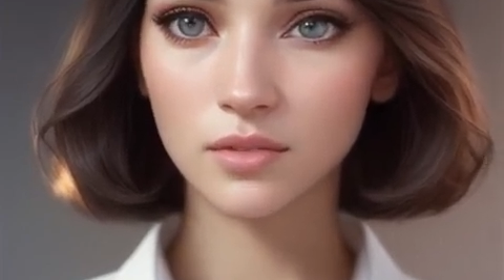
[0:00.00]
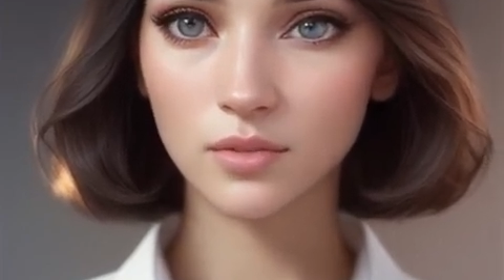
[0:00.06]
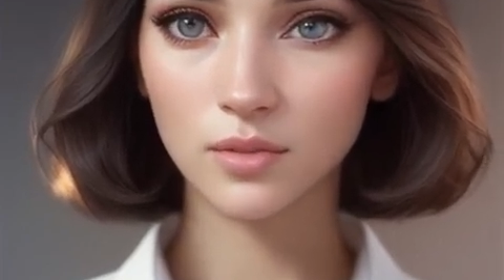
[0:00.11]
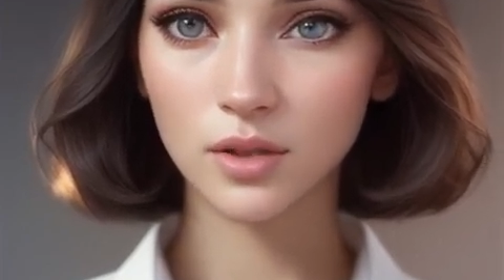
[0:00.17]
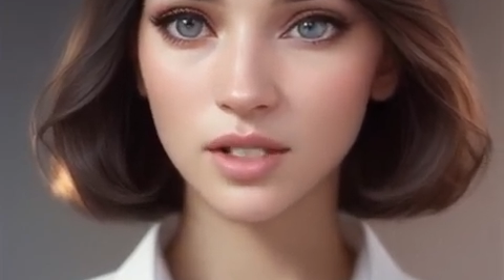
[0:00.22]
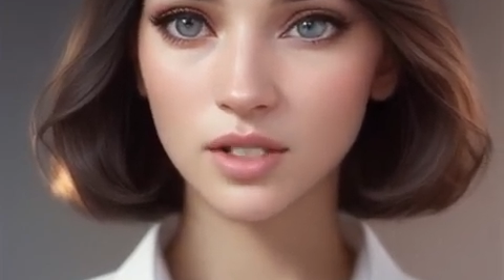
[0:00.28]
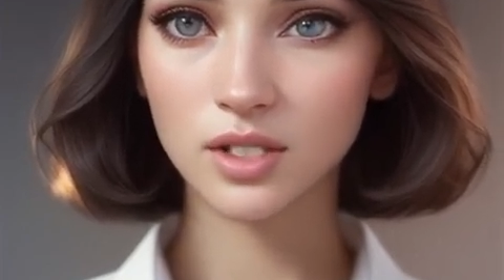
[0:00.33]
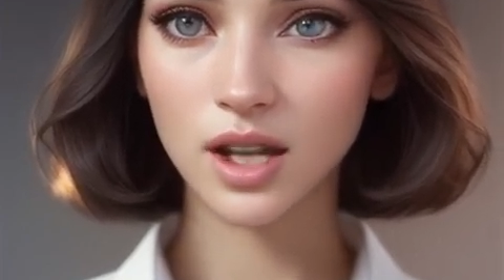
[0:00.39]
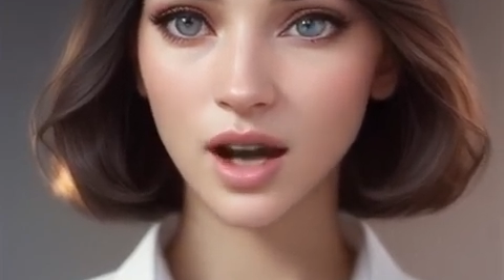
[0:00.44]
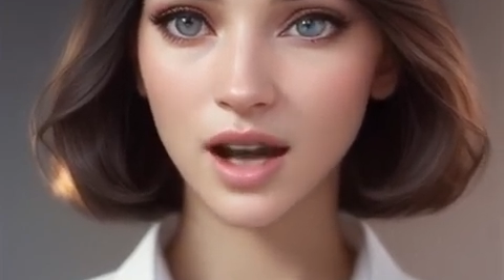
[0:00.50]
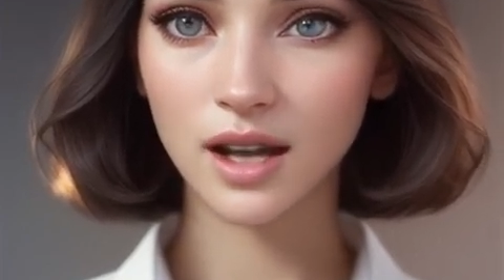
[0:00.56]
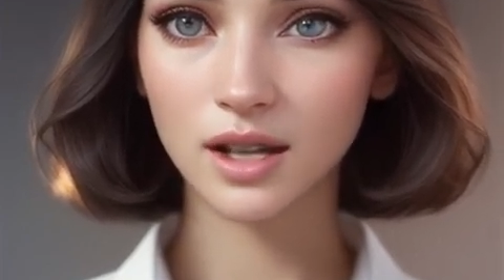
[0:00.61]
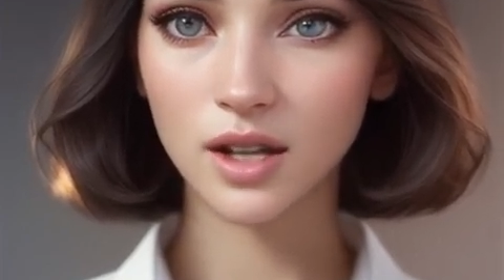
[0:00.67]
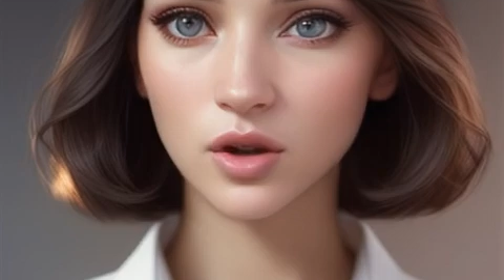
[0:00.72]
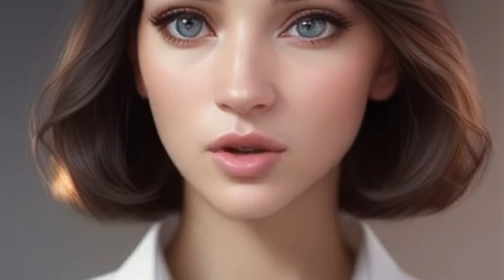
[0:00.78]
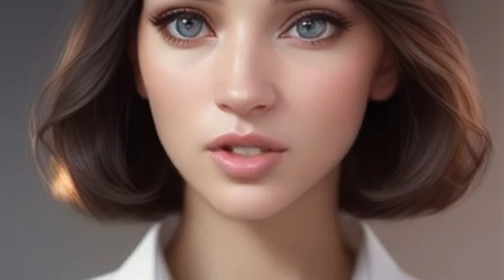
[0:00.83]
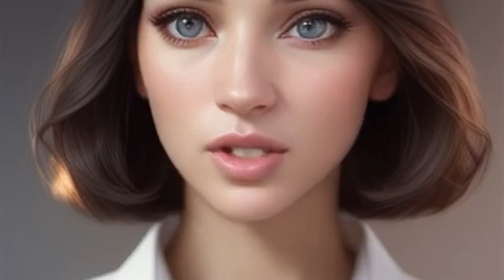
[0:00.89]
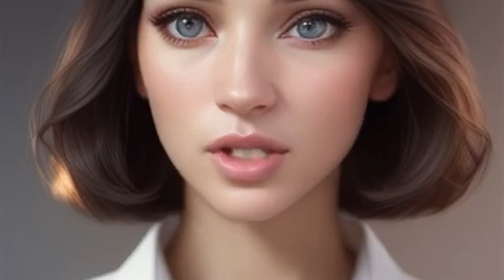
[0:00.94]

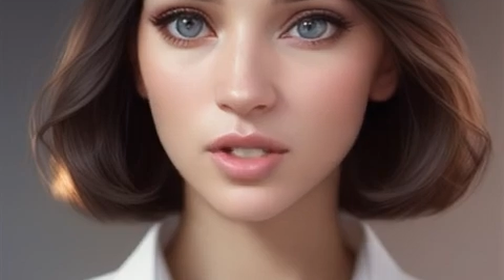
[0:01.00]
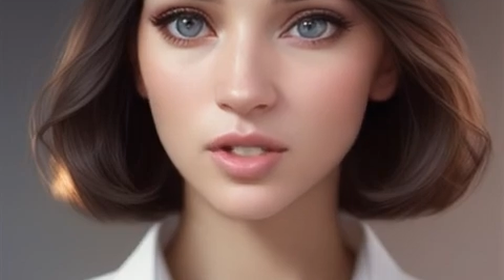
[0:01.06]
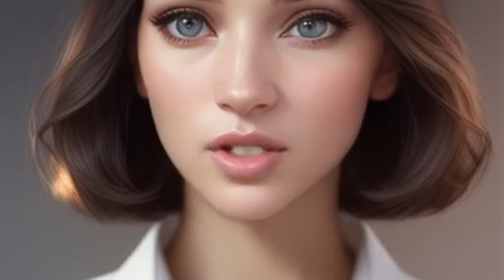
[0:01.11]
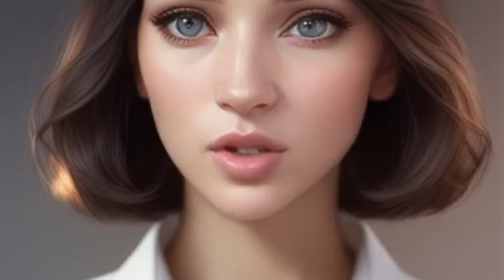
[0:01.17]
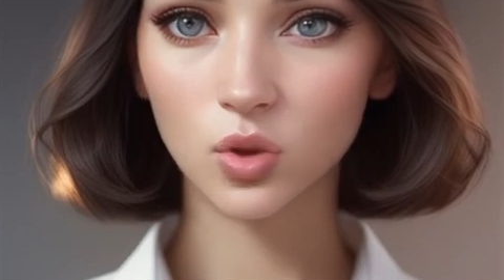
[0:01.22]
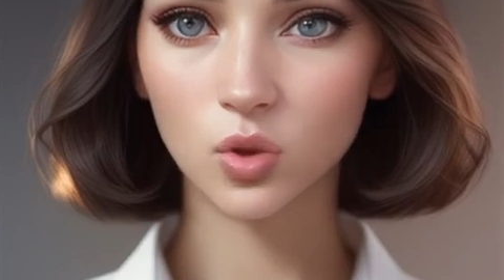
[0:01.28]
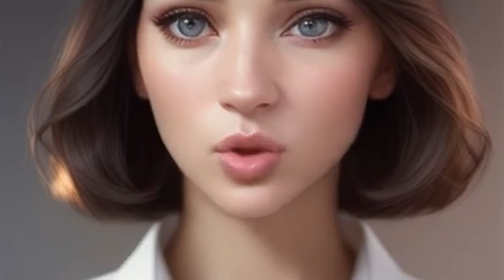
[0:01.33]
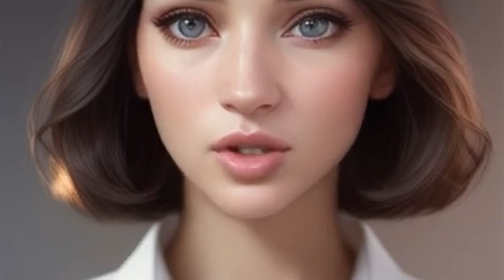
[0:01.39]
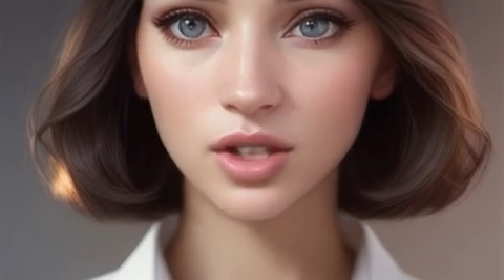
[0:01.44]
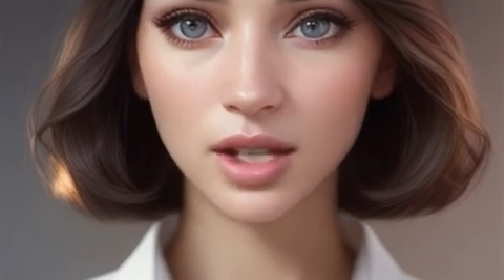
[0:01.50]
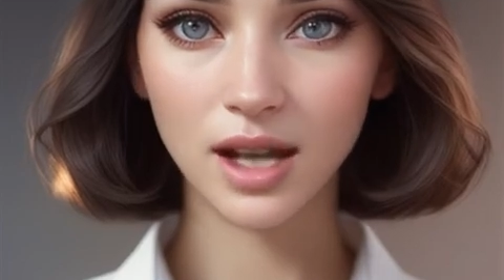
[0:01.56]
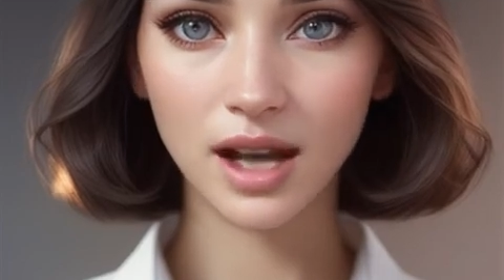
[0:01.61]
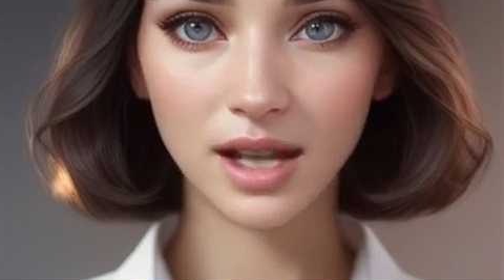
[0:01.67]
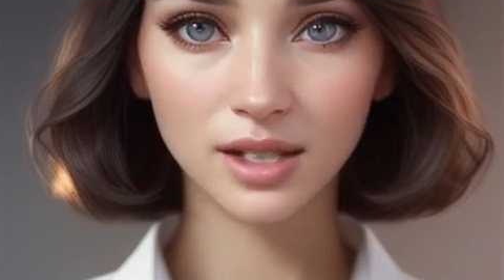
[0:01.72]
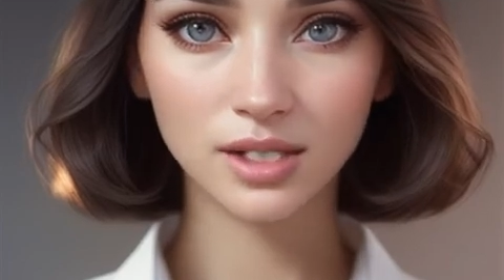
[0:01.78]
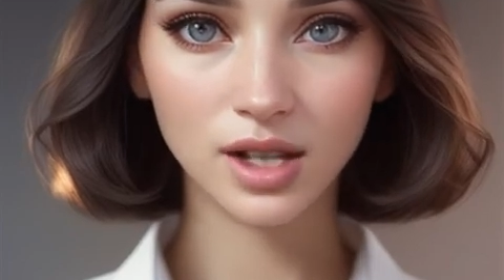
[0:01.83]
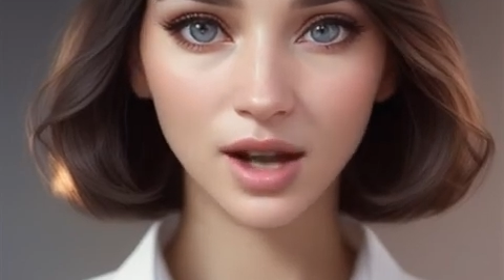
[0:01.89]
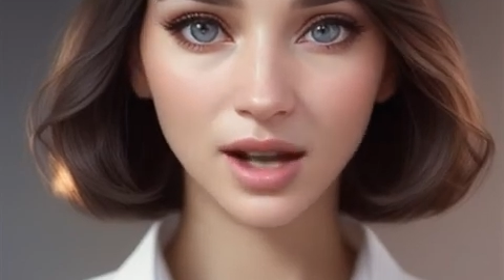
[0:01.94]
Misdiagnosis or
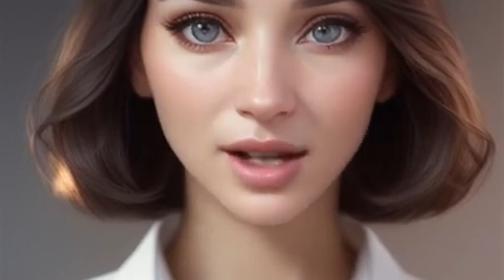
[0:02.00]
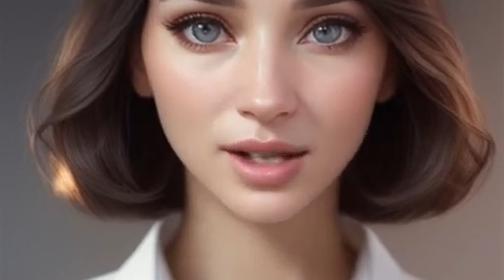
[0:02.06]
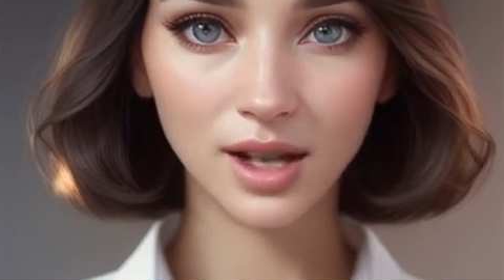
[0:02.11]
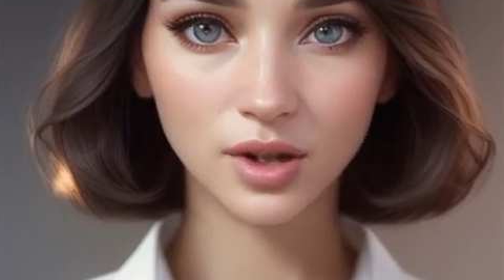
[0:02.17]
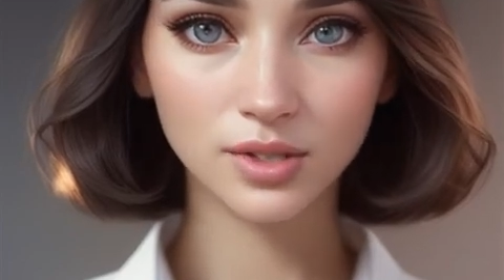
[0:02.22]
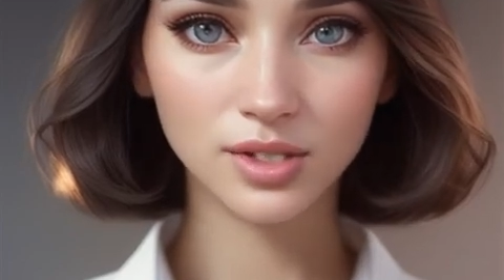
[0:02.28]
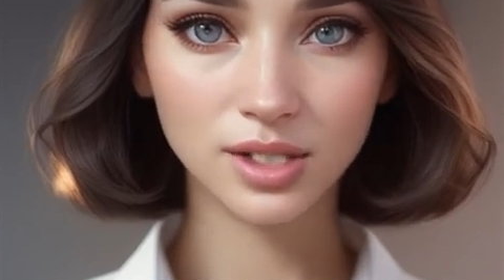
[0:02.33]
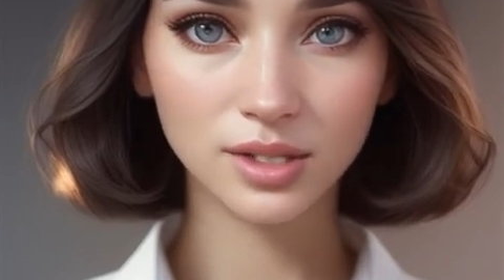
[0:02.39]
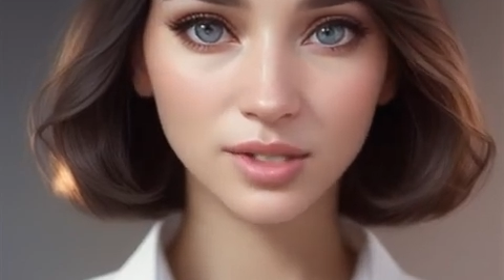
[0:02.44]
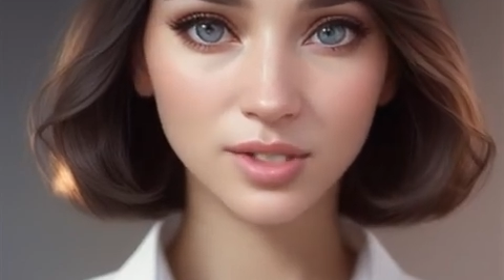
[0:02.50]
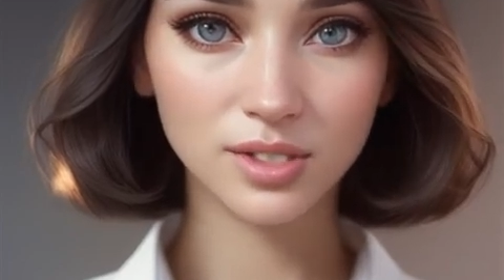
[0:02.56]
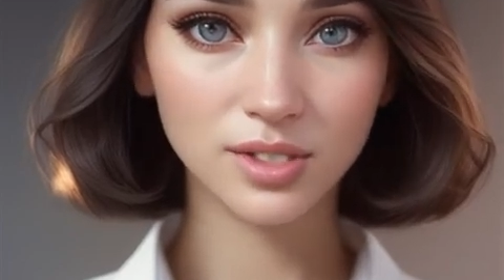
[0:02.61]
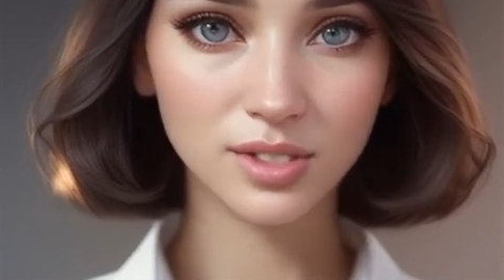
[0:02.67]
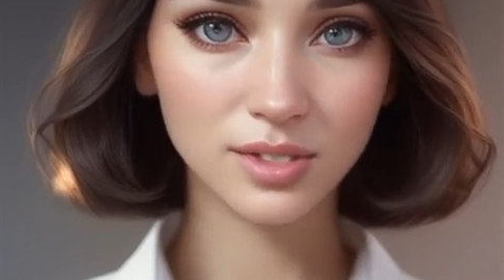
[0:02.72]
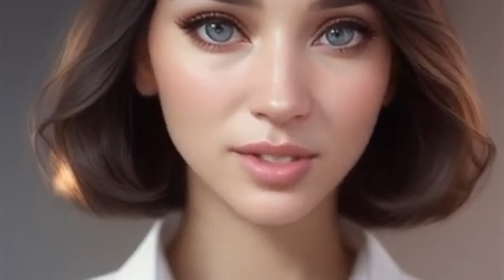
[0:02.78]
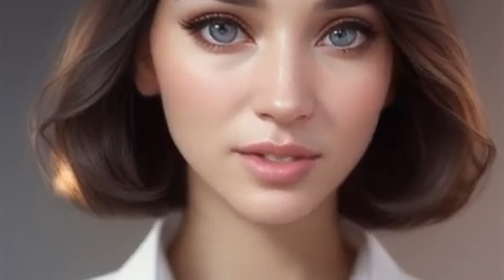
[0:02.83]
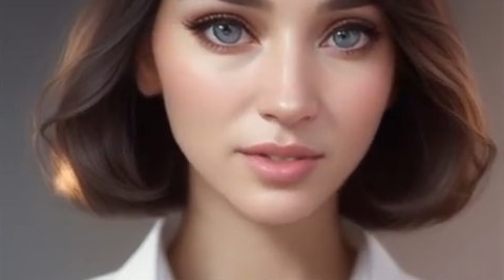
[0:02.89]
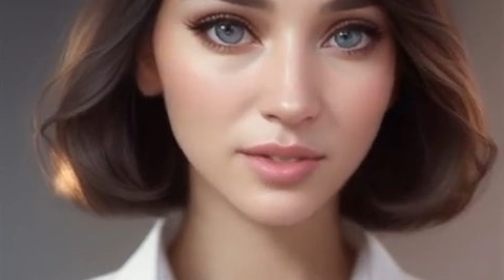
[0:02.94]
delayed
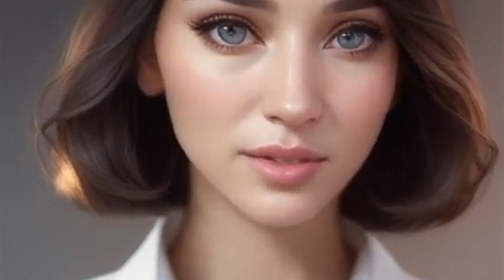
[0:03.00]
diagnosis.